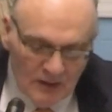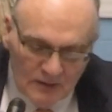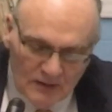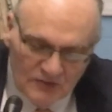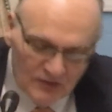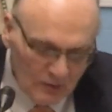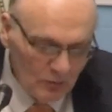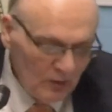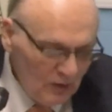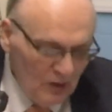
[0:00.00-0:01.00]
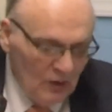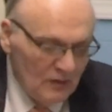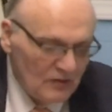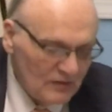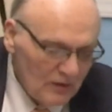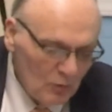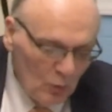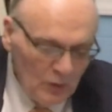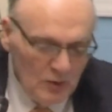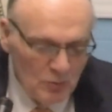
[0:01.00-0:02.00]
And they said,
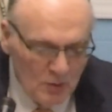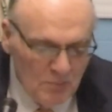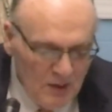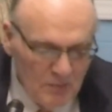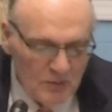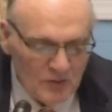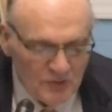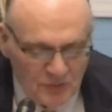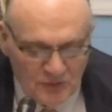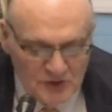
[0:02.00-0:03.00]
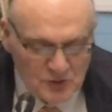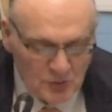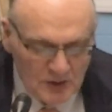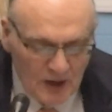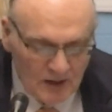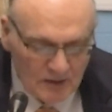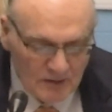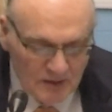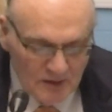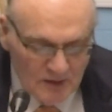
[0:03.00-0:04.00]
'We remember the fish we ate
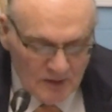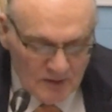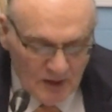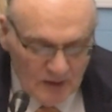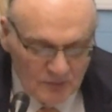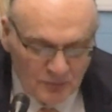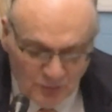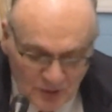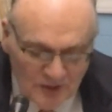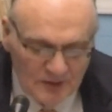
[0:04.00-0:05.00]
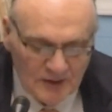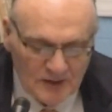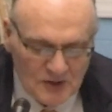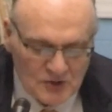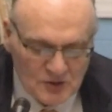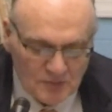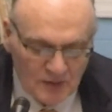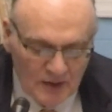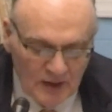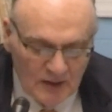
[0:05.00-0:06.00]
freely in Egypt,
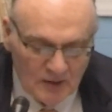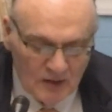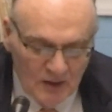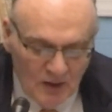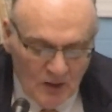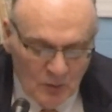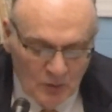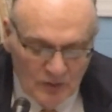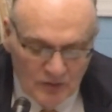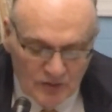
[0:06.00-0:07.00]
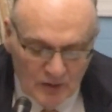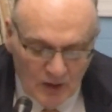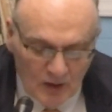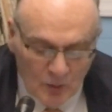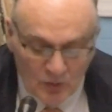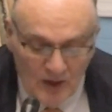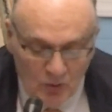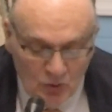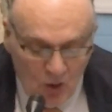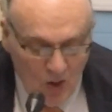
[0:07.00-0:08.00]
and
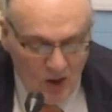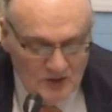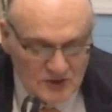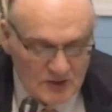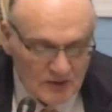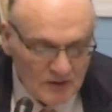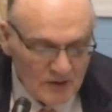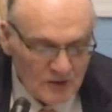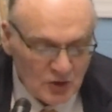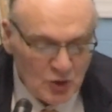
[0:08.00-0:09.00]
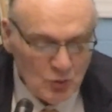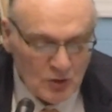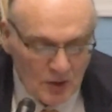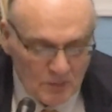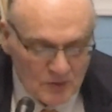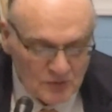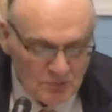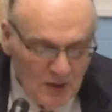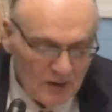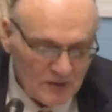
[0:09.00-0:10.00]
without cost, the cucumbers,
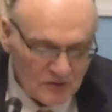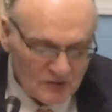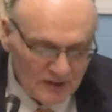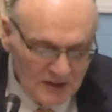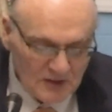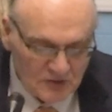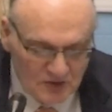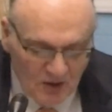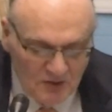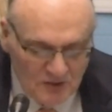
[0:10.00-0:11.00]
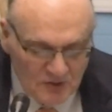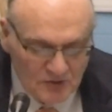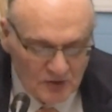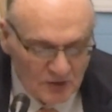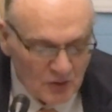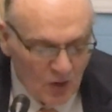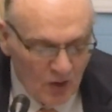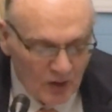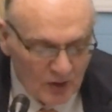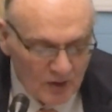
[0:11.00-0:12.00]
melons, leeks, onions, and
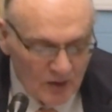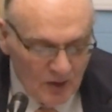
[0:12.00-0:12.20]
garlic.